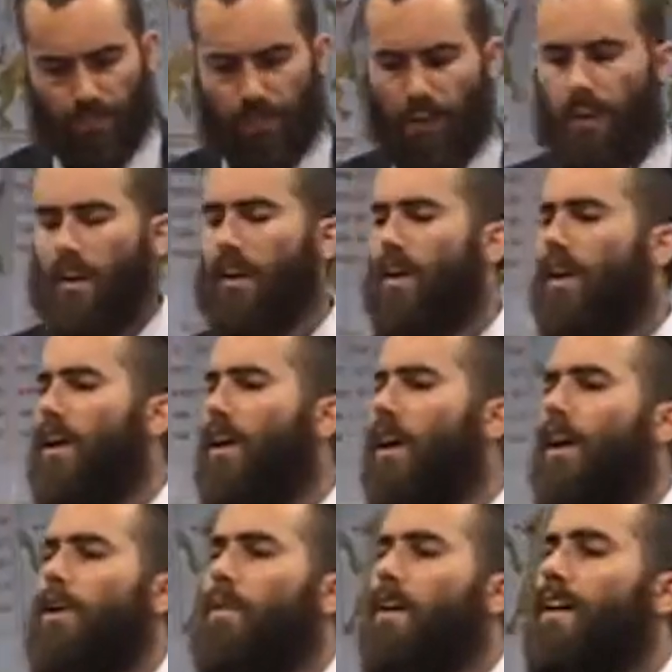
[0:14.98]

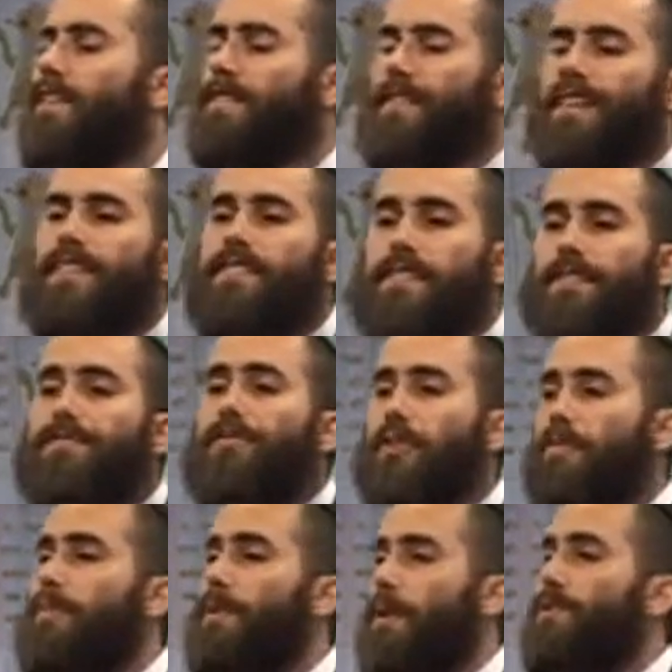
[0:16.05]
I wanted to take a different
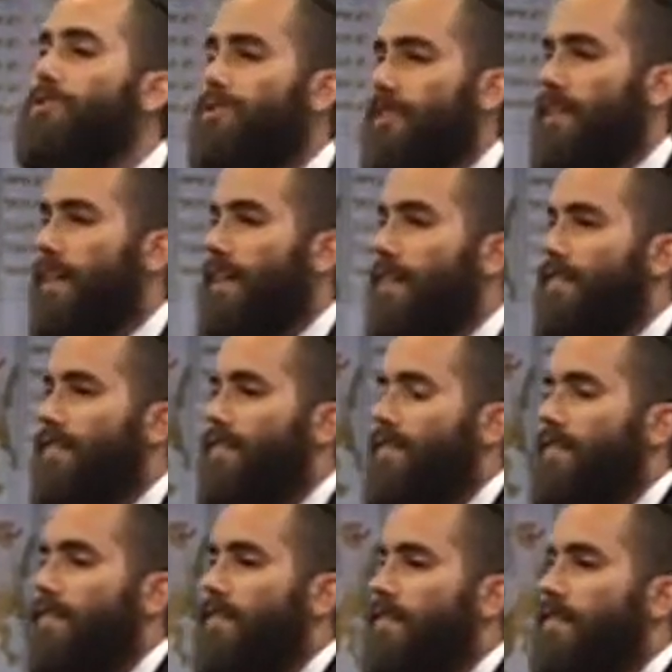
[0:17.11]
approach tonight.
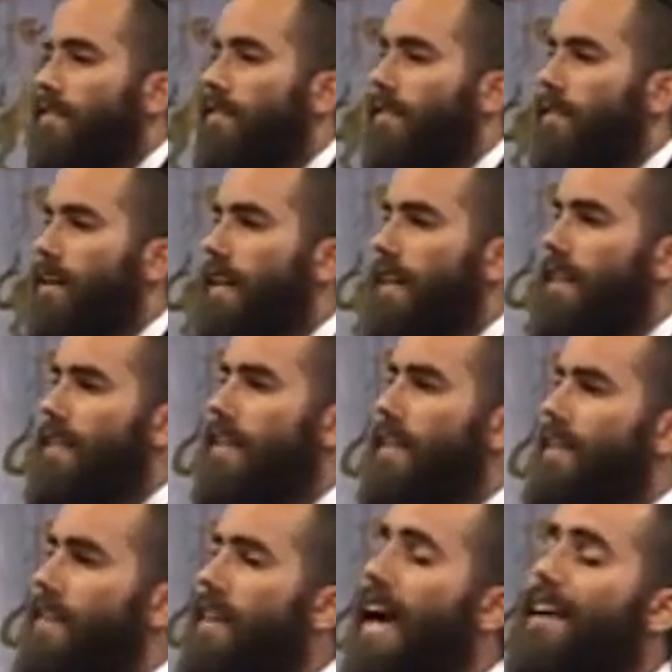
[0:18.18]

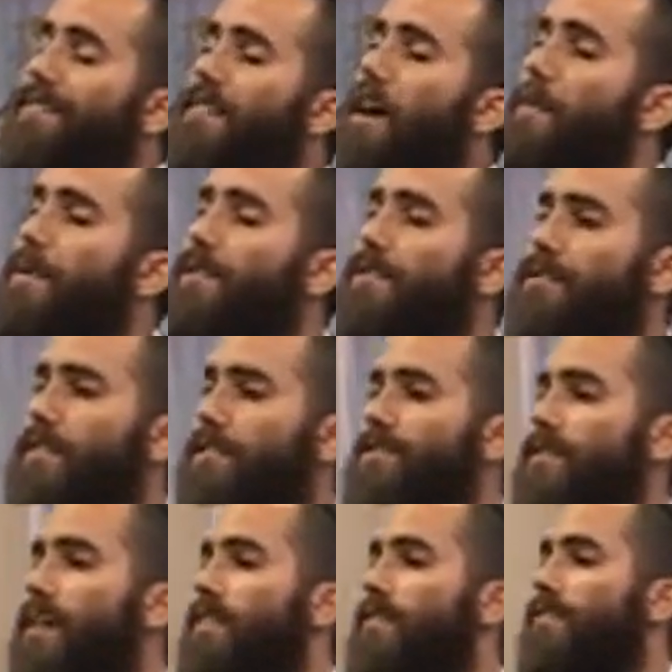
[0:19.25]
Last time we discussed
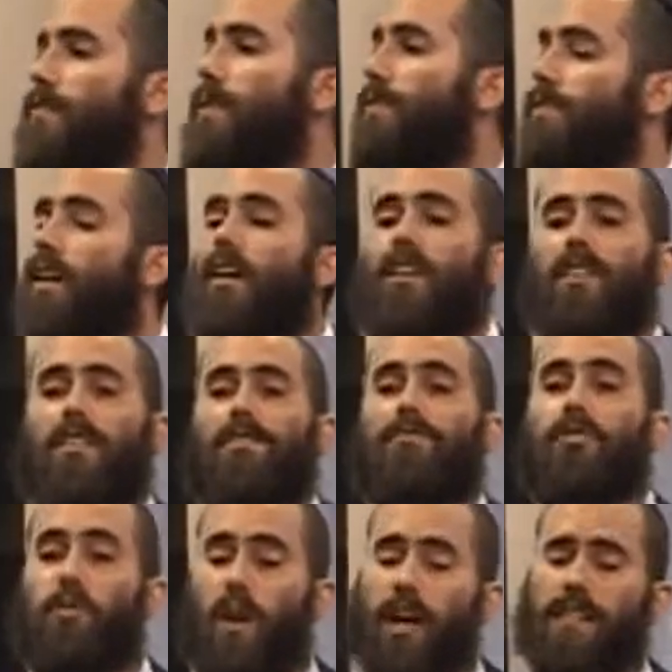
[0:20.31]
the idea of bitachon, of
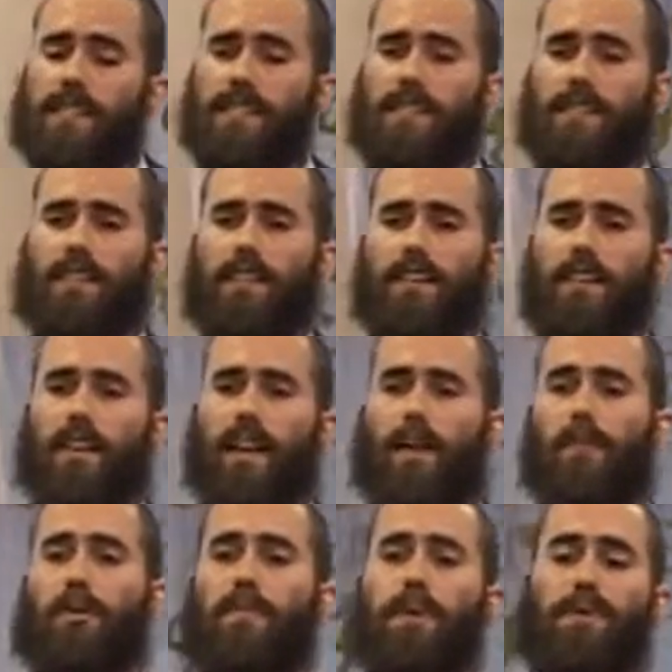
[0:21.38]
trust.
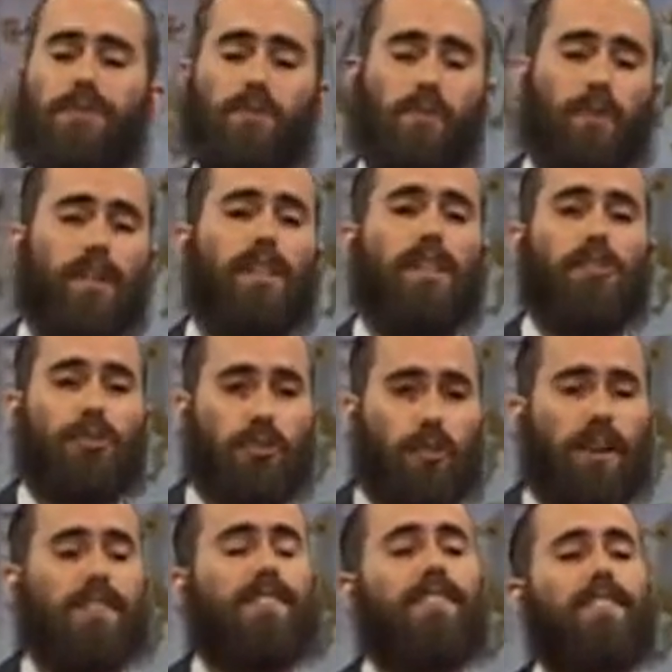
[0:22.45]
When a person really
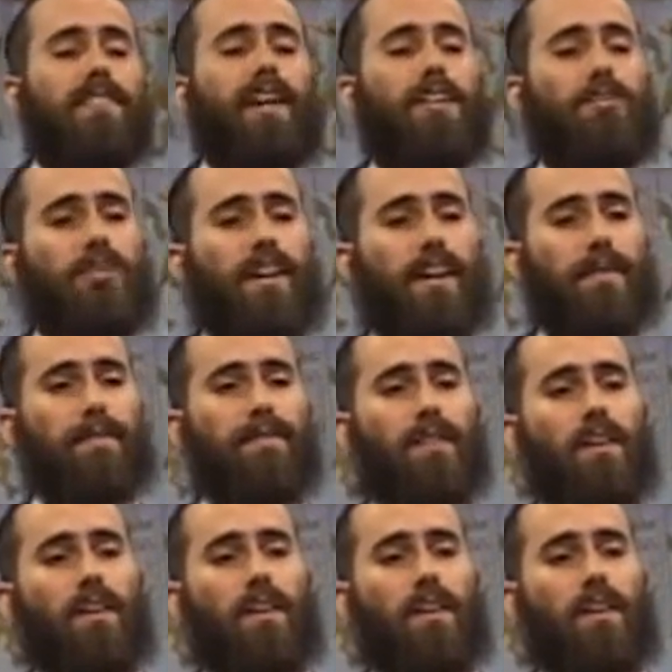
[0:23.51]
trusts in Hashem,